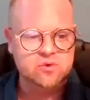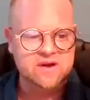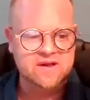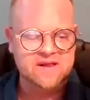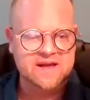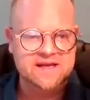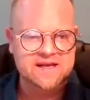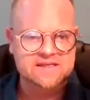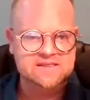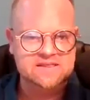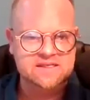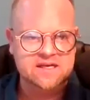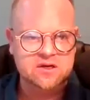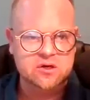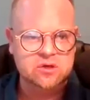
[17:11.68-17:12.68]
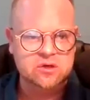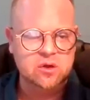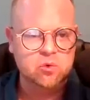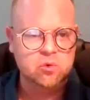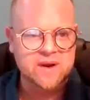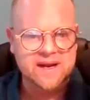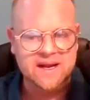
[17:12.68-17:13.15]
as well as
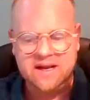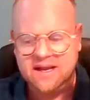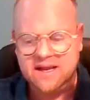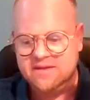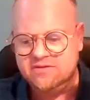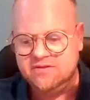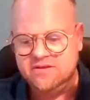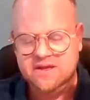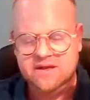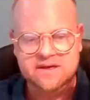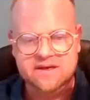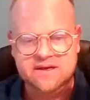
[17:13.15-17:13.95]
Kunal, where can